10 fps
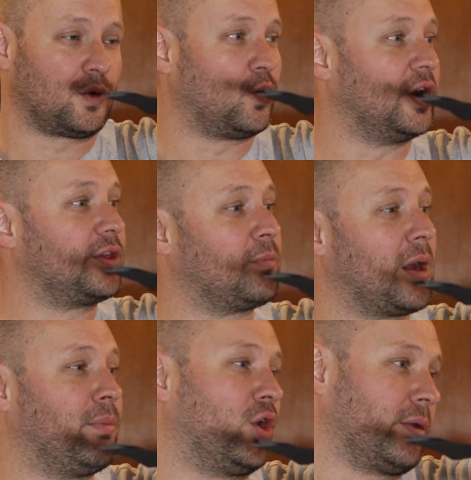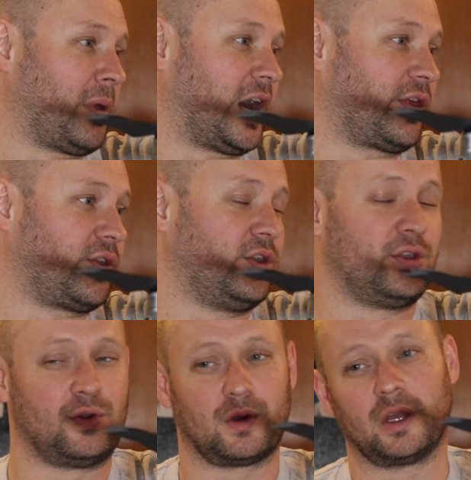with my boy
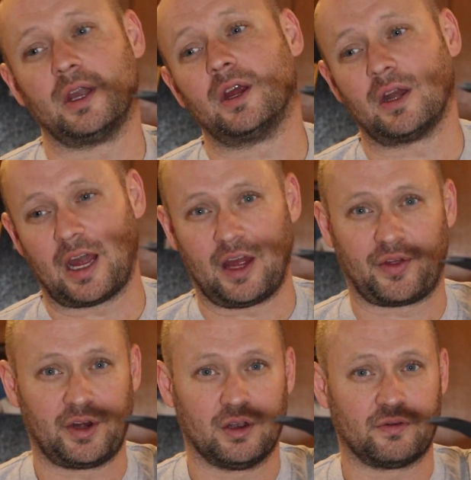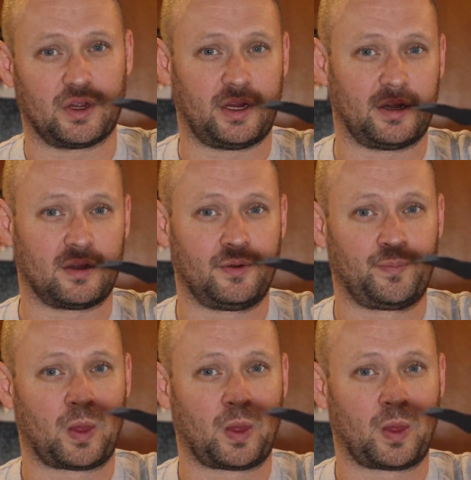Matthew and Anthony over here.